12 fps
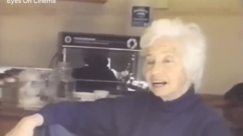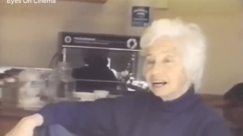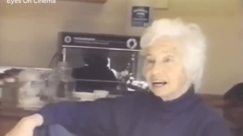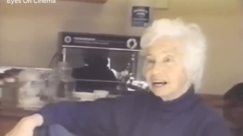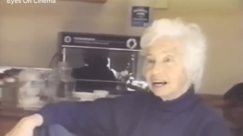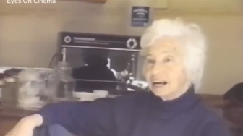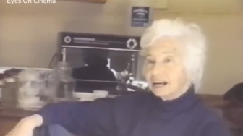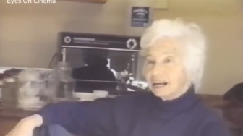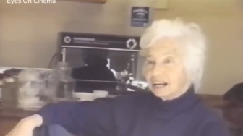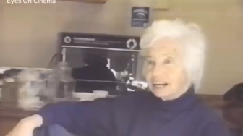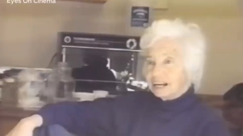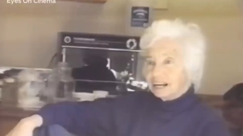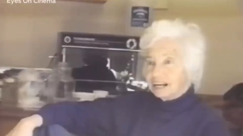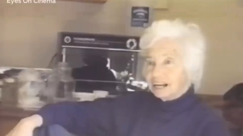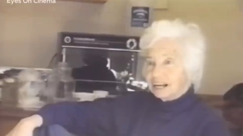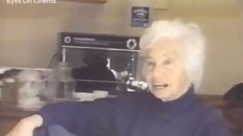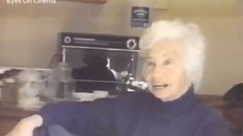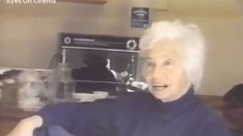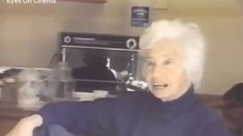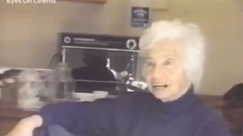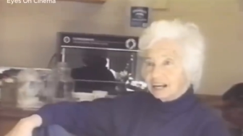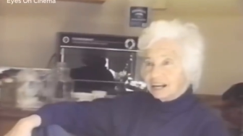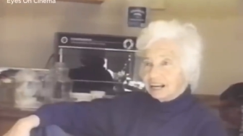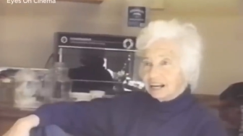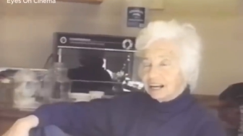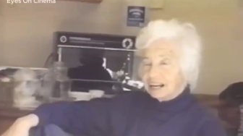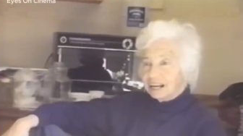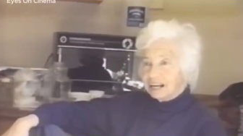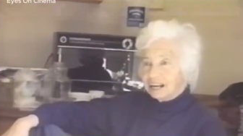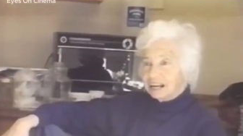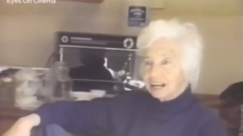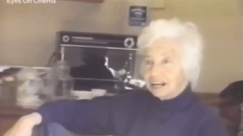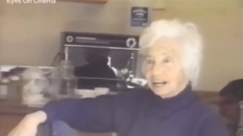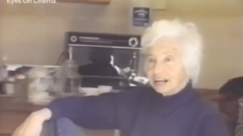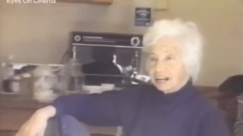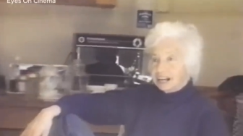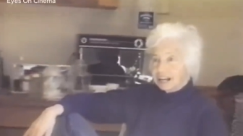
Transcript: Um, Listen, Little Man,